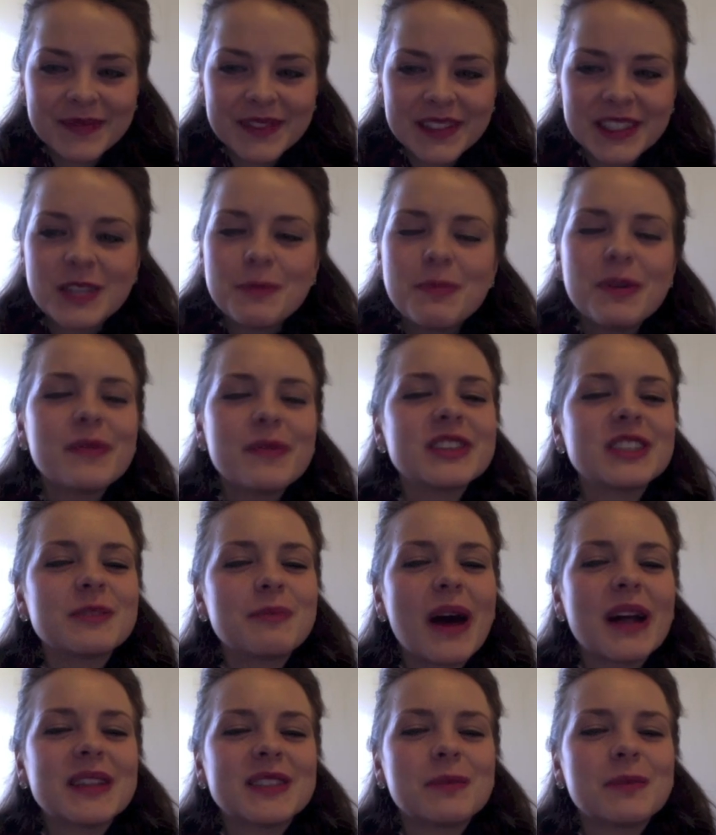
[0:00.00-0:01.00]
To be
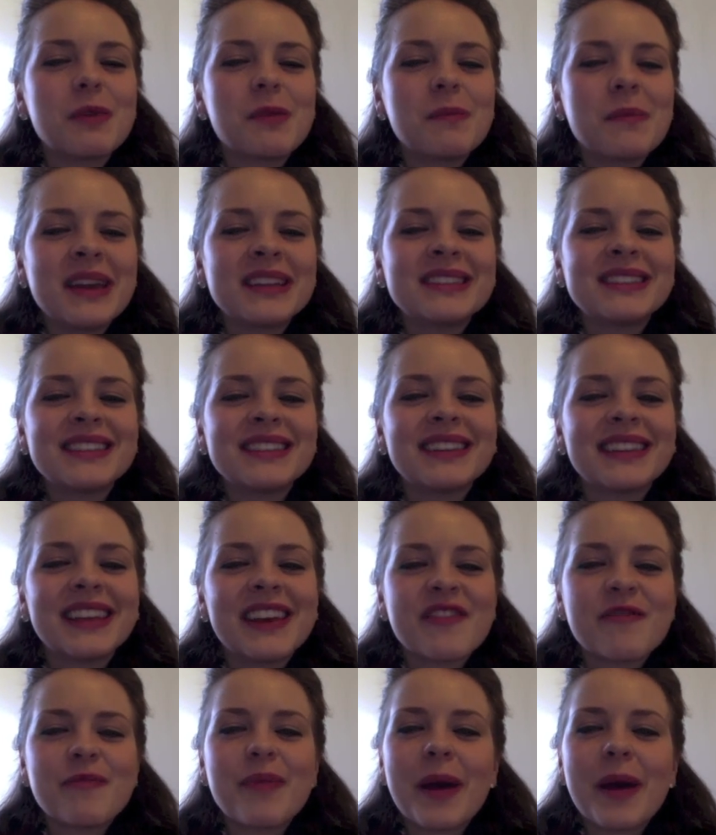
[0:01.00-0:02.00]
responsible means to
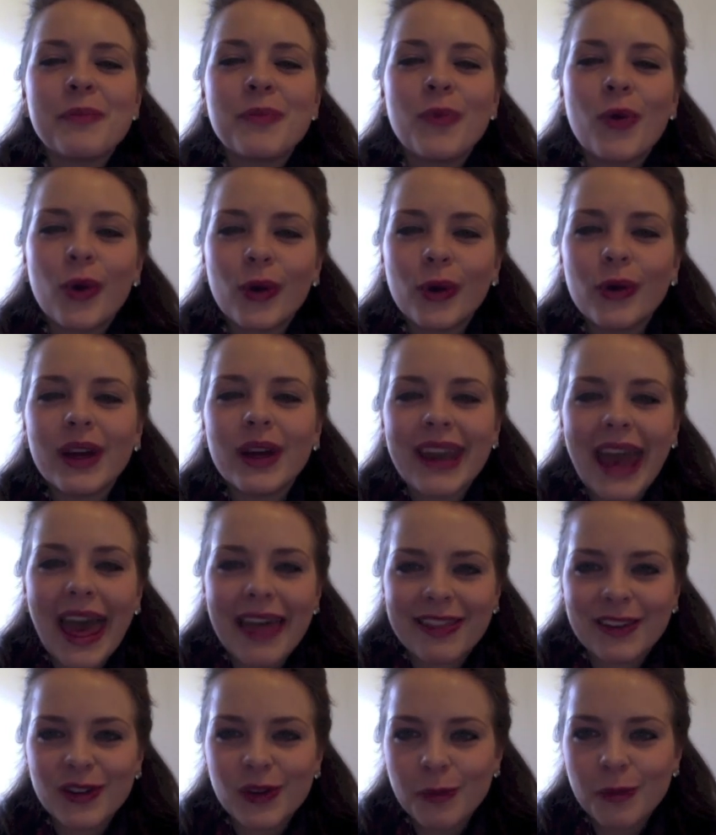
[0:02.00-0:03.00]
live by moral and
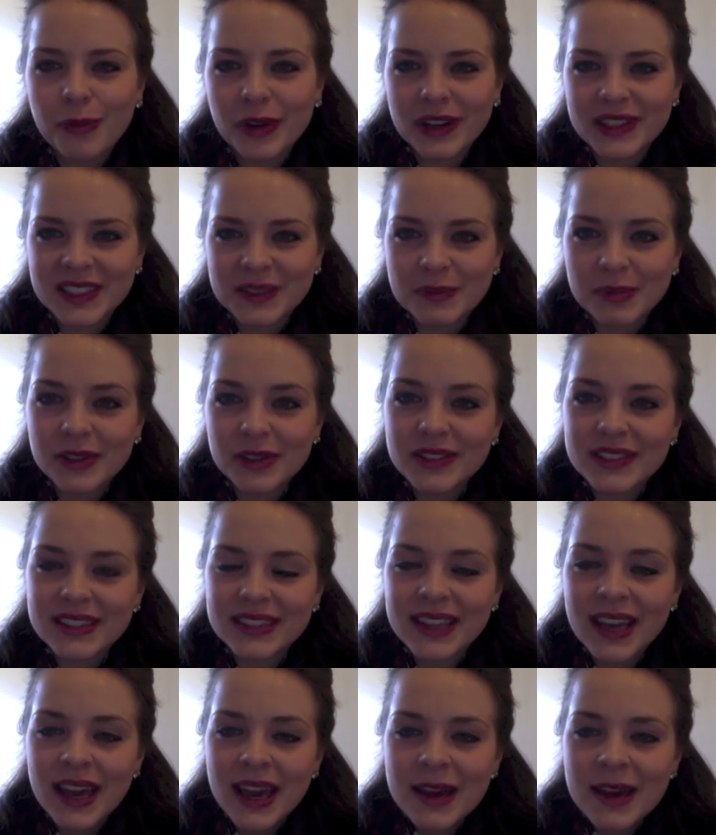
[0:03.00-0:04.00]
ethical
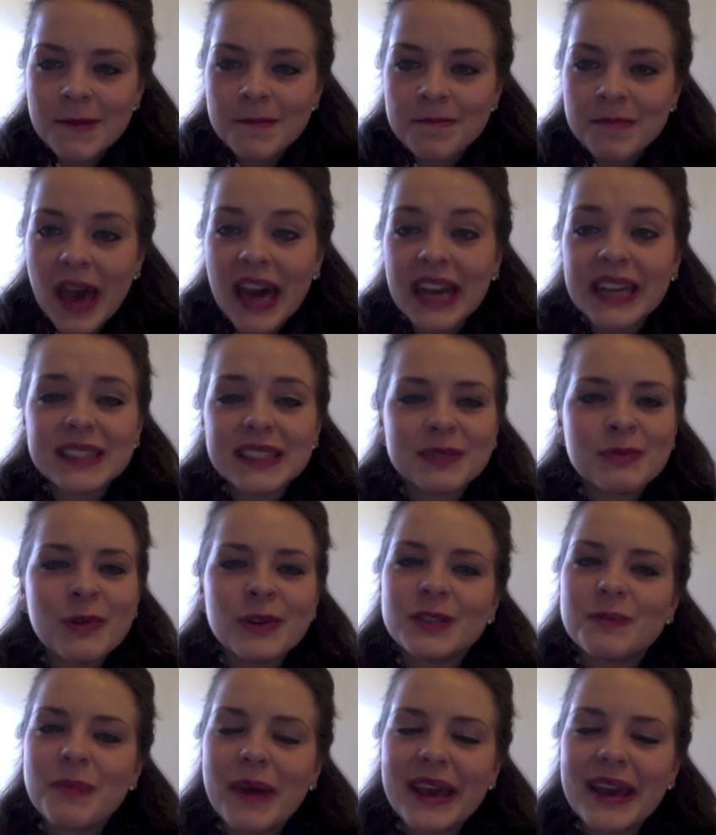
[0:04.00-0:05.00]
principles. At its
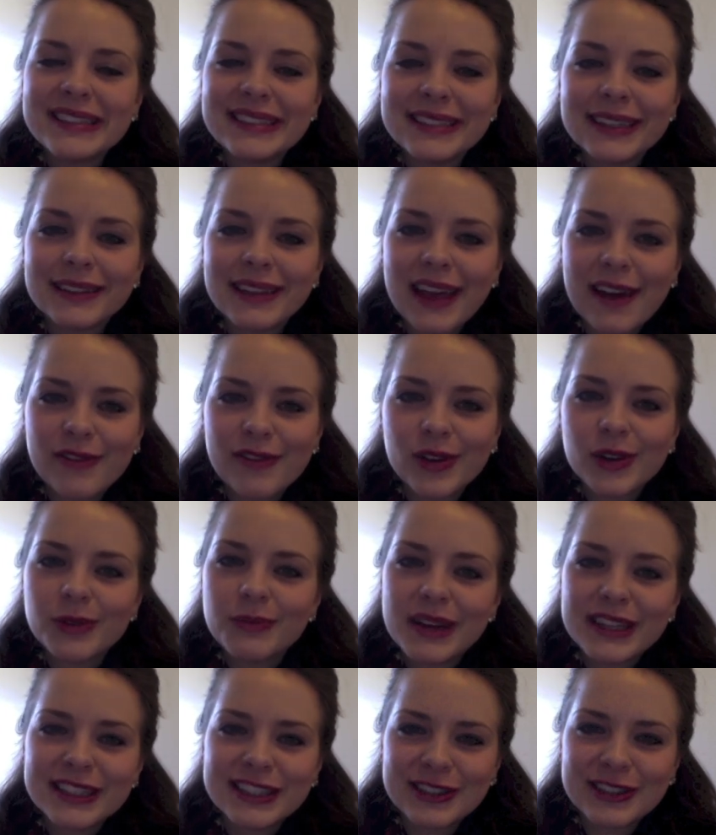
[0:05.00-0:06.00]
most basic
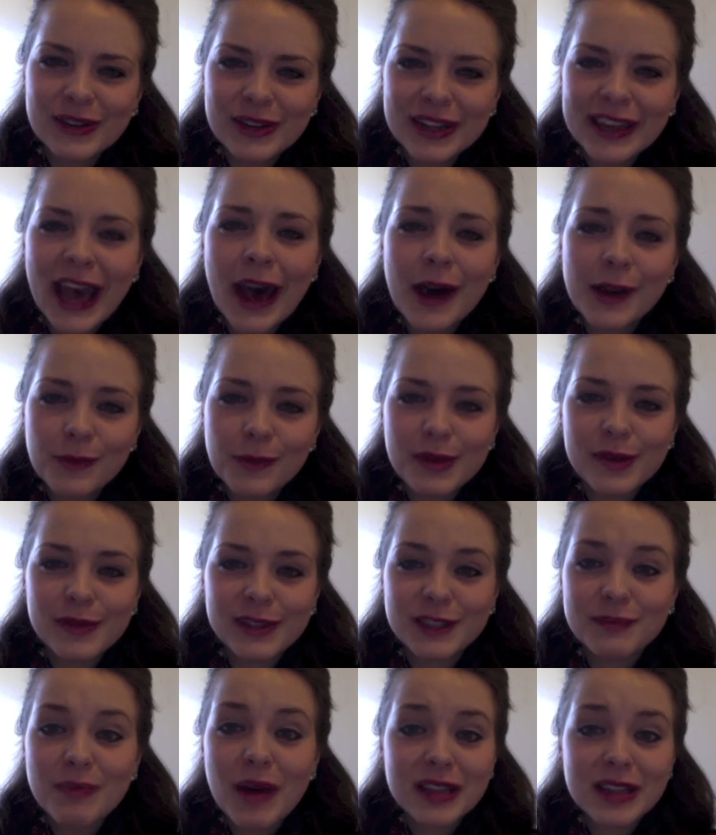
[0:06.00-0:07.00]
level, it's learning how to be
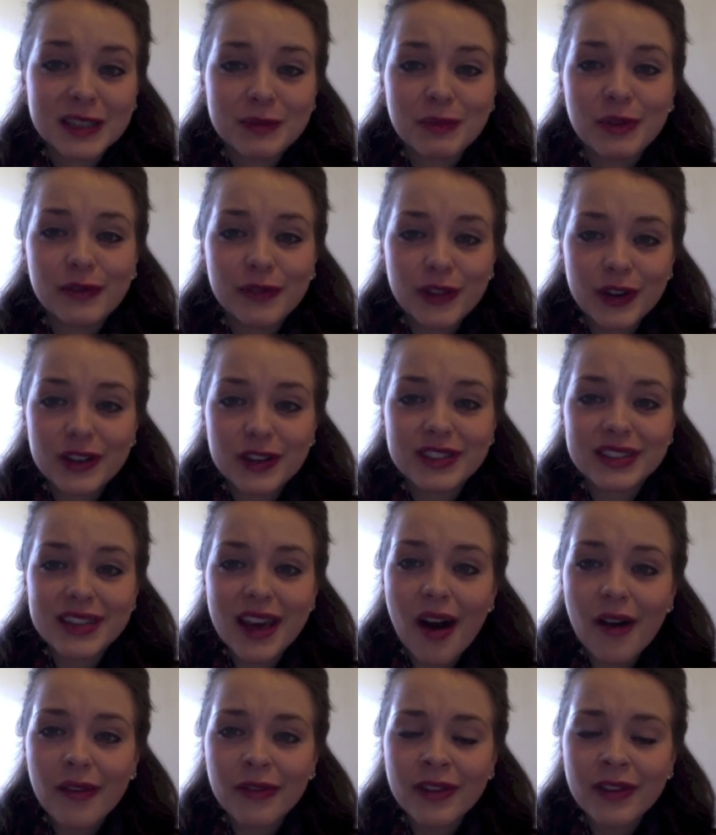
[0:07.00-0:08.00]
responsible for
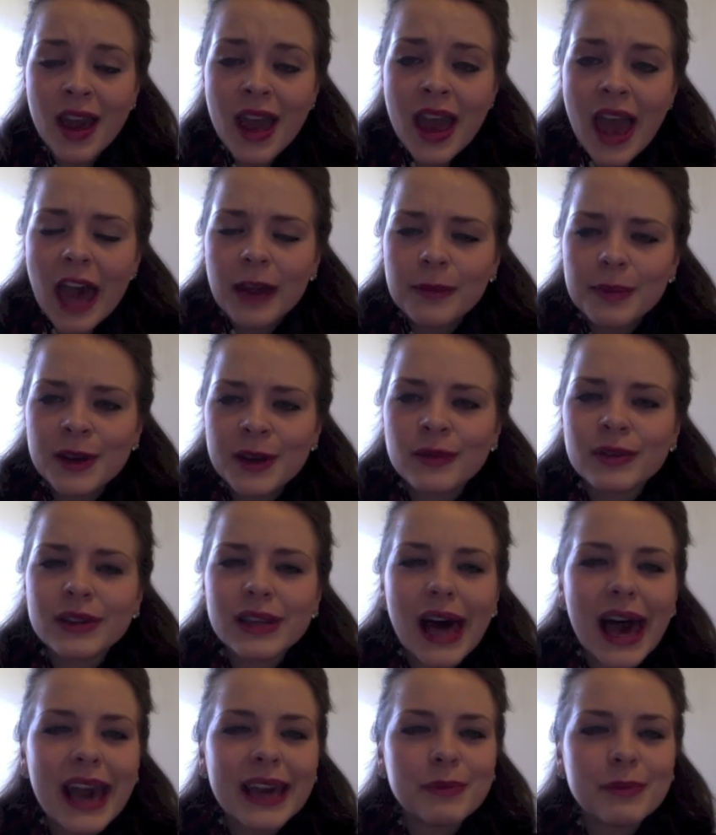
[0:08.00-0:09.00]
yourself and being
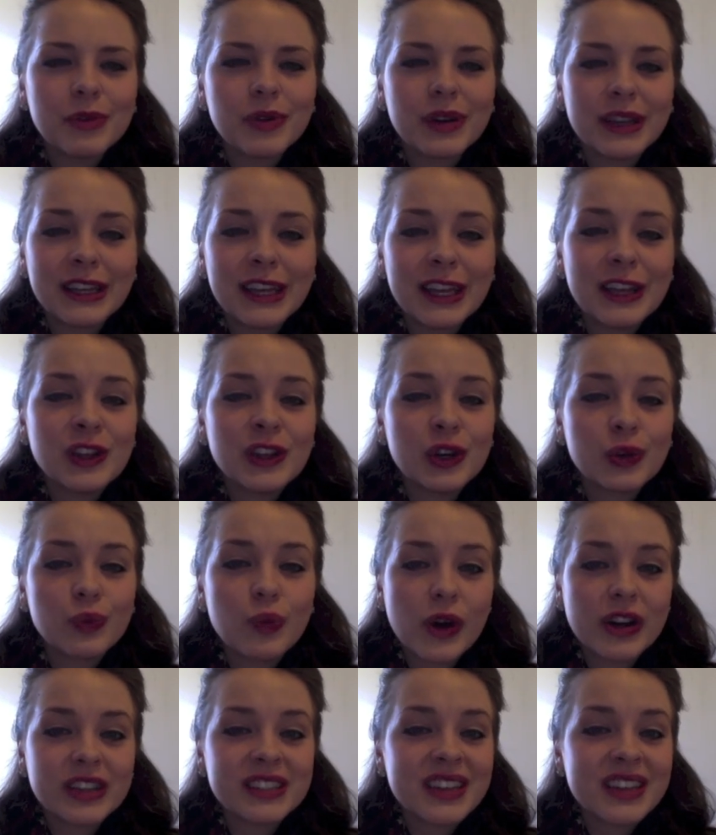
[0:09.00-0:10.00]
reliable in getting your
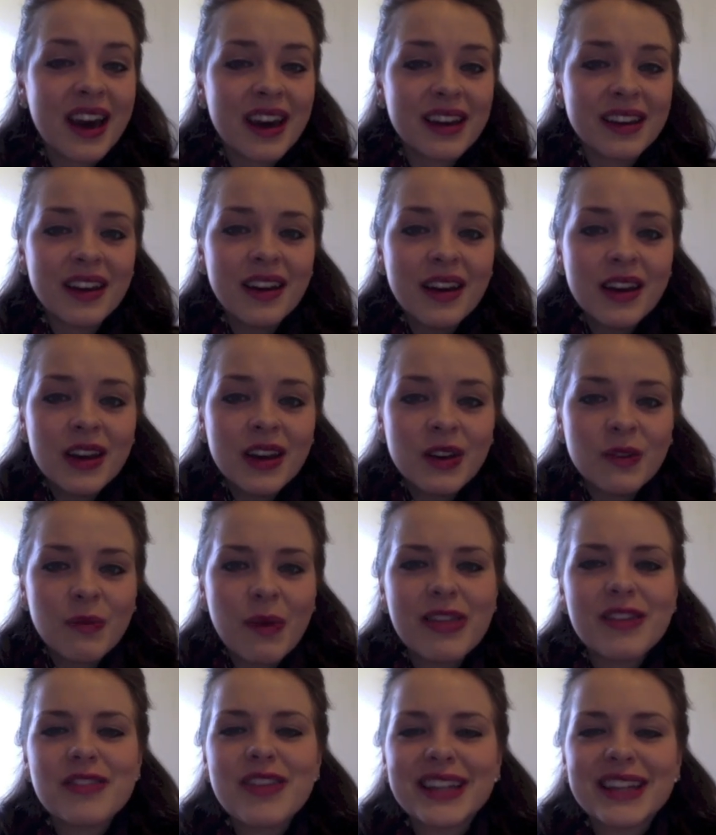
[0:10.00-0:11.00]
work done,
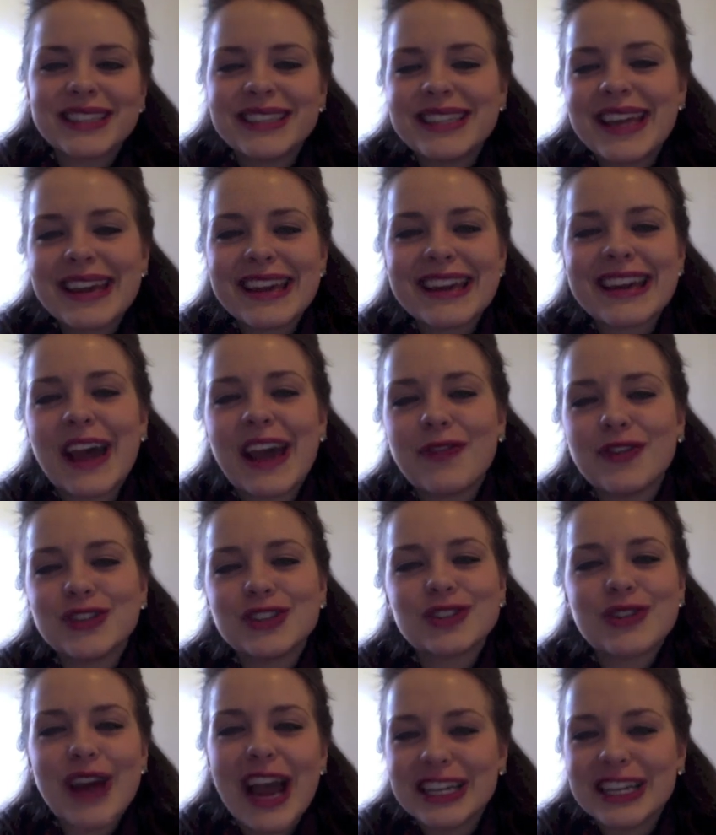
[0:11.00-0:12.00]
whether that's taking out the
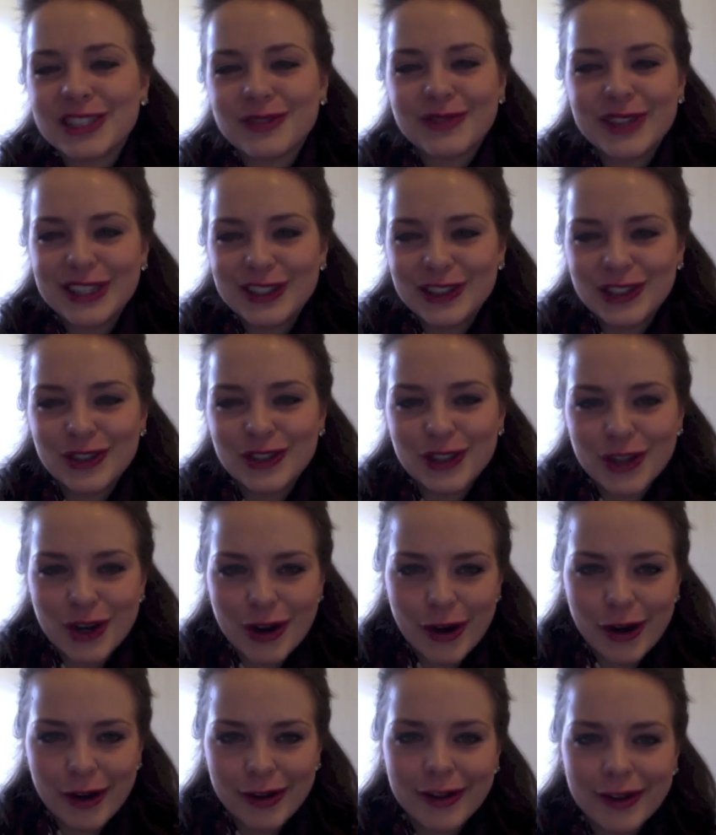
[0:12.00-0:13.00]
trash when it's your
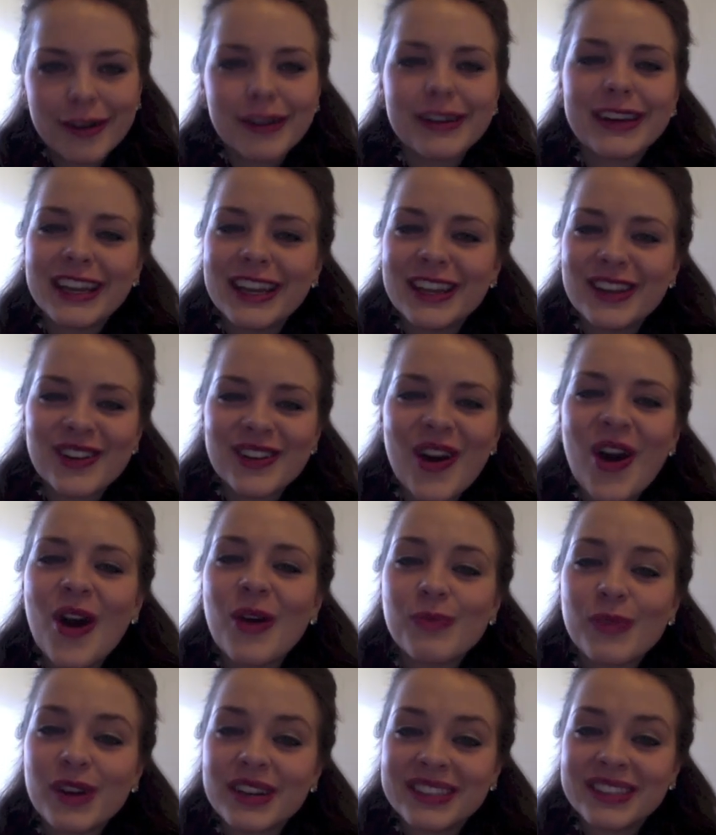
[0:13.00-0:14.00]
turn or getting your
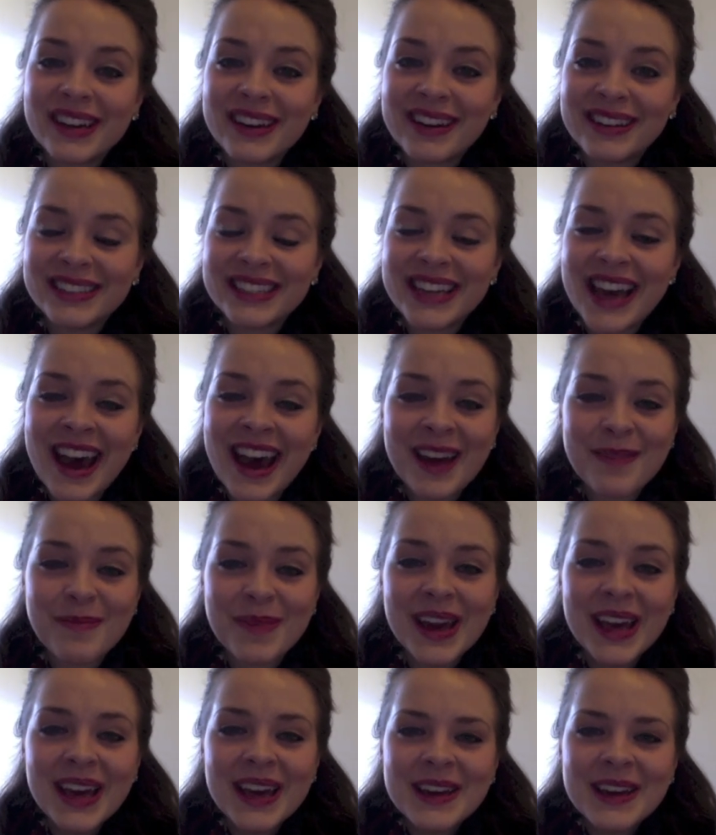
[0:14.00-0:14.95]
homework done on time.